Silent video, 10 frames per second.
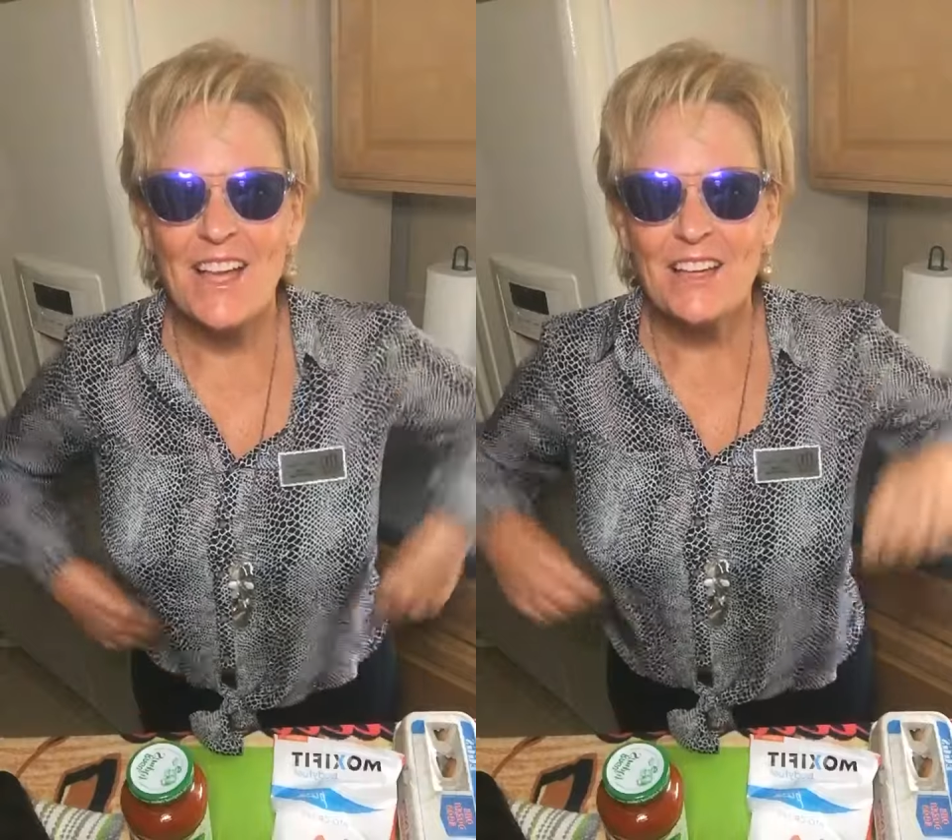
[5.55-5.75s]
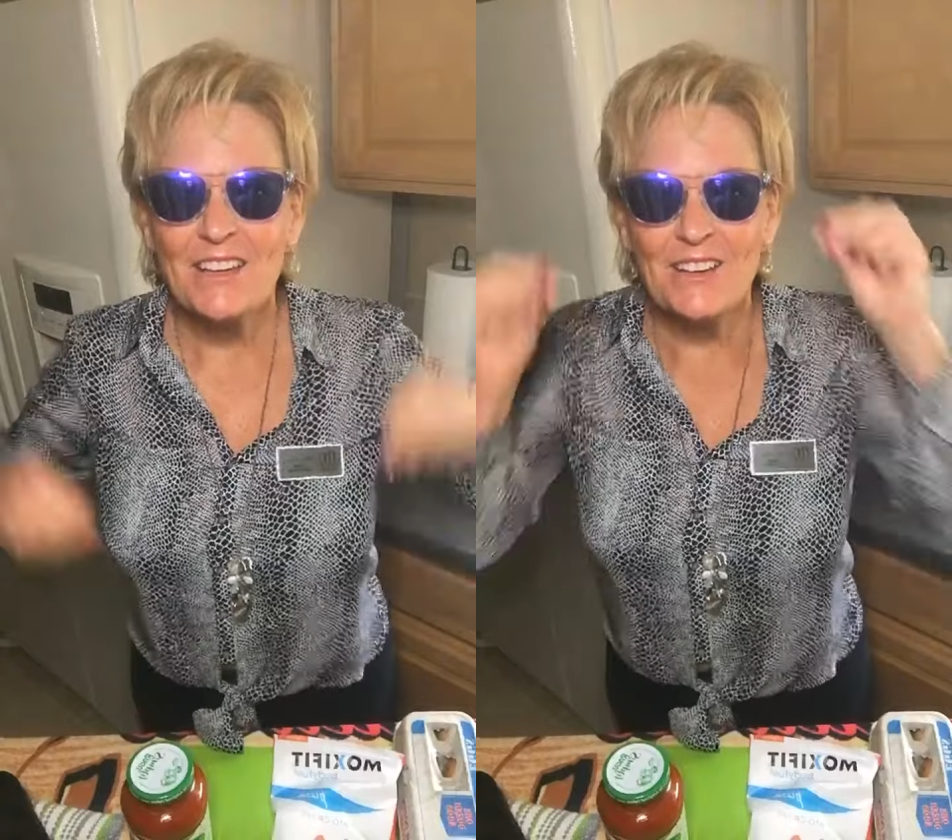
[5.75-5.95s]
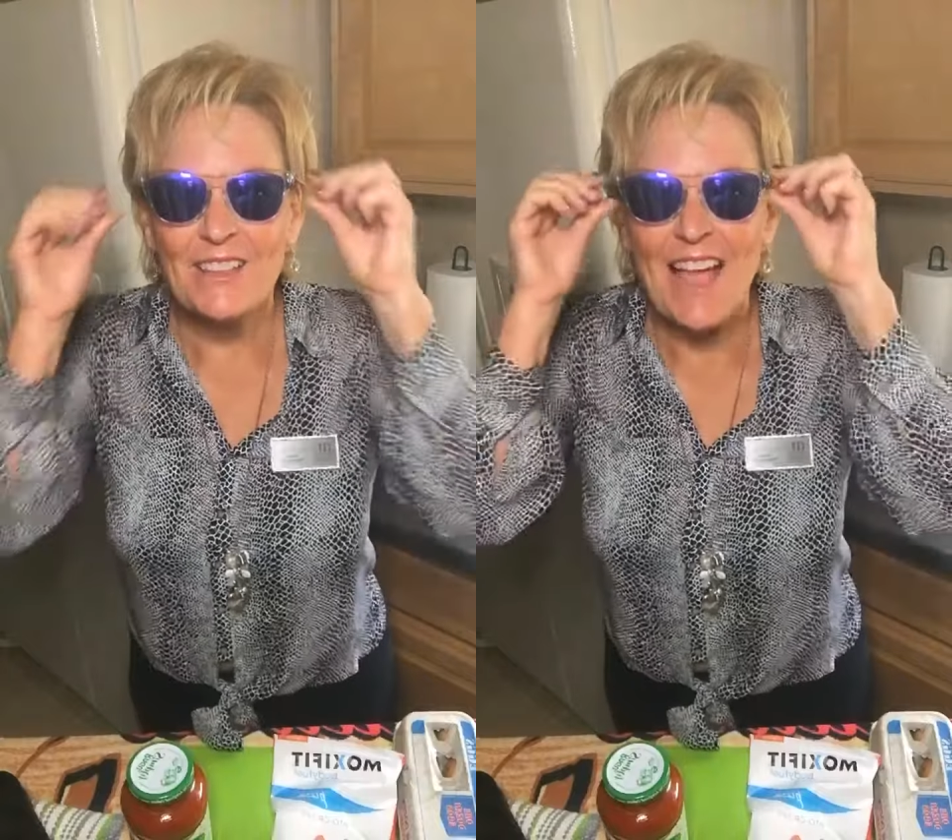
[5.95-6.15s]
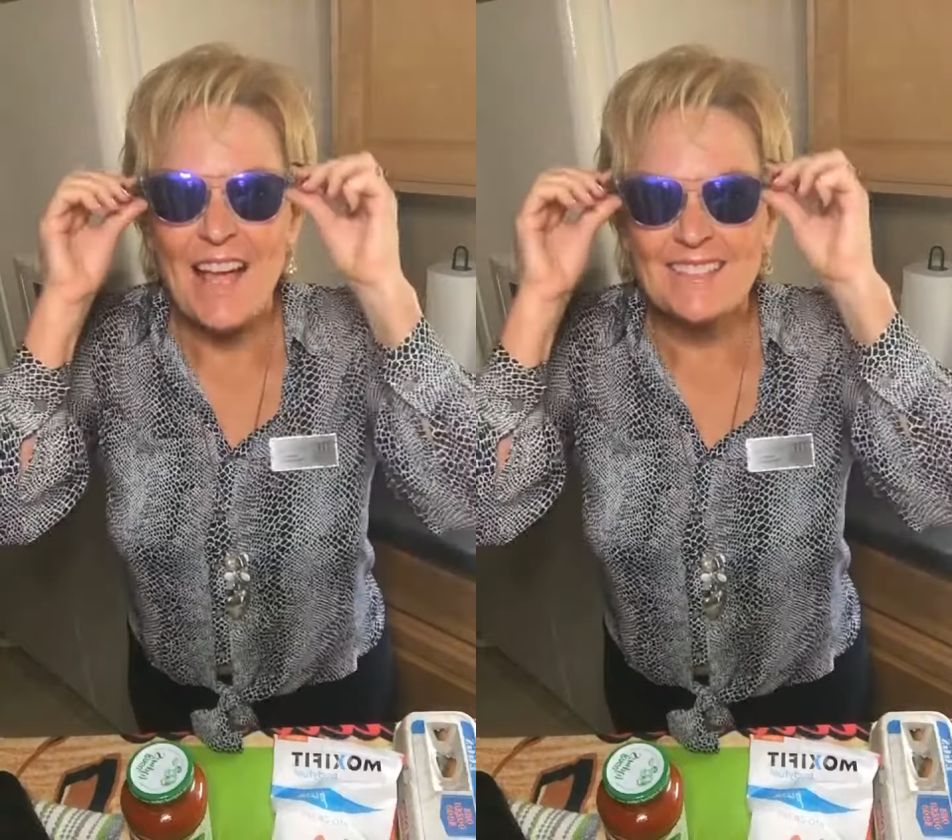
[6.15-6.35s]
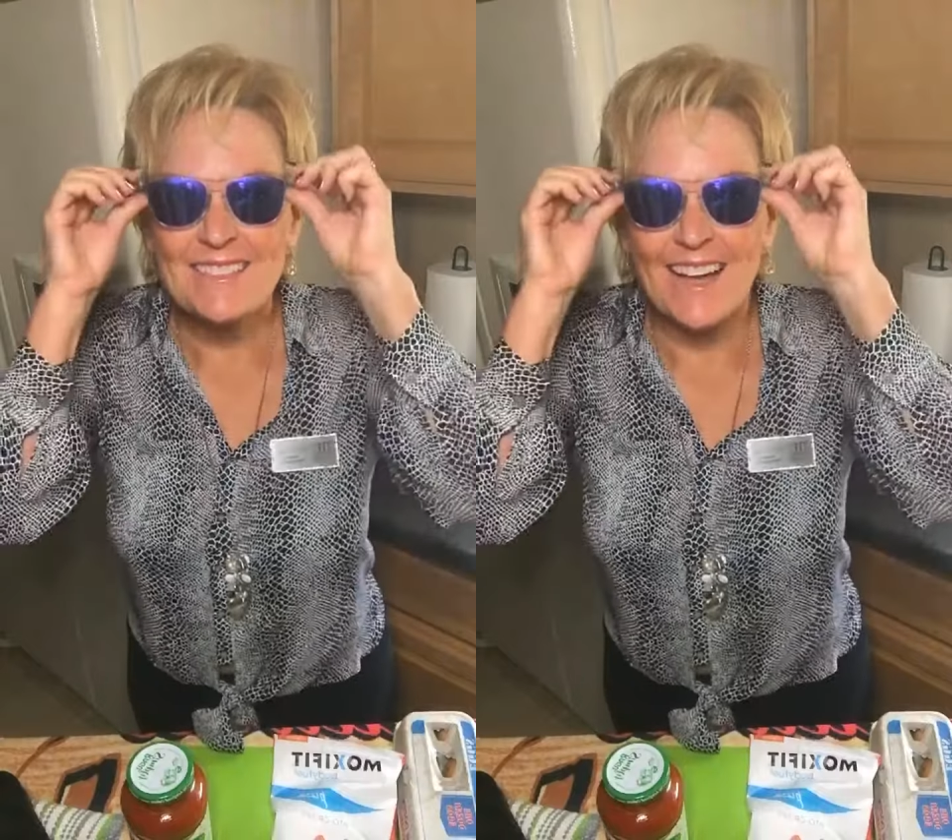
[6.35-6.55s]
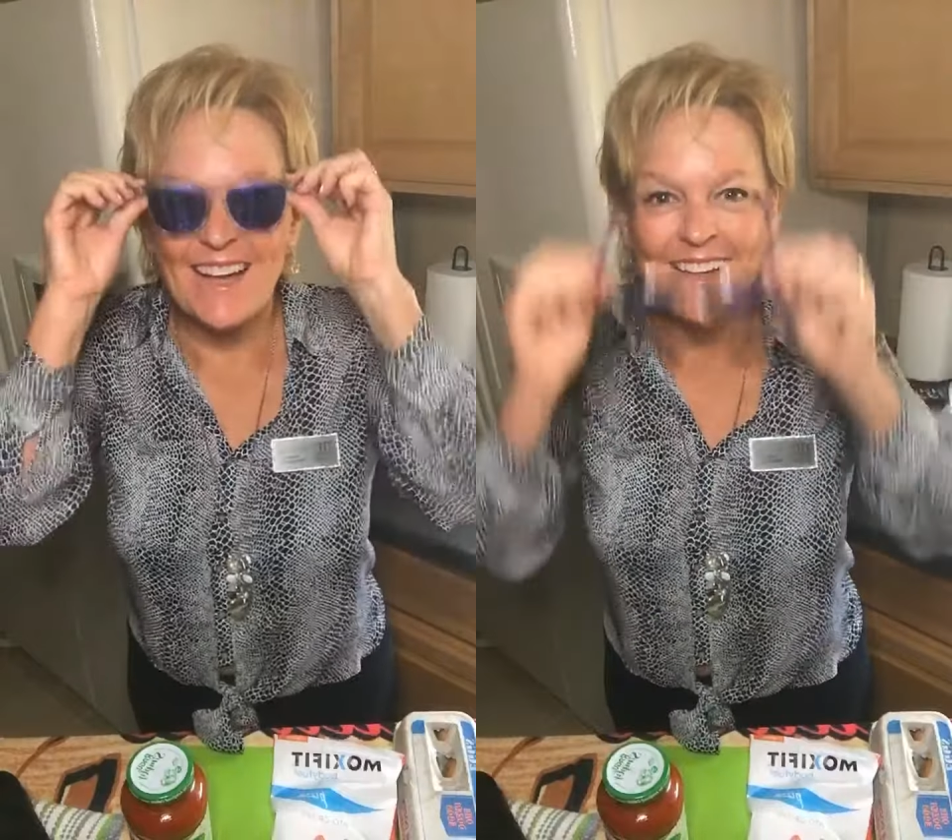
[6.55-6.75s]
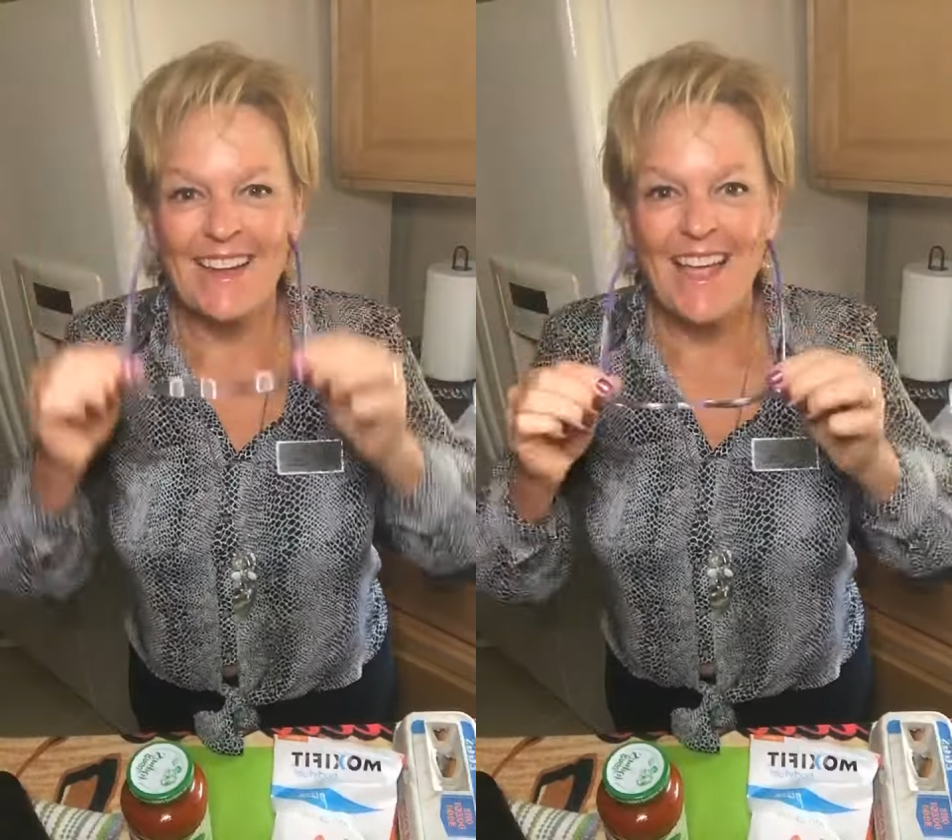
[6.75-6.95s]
Your Last Diet.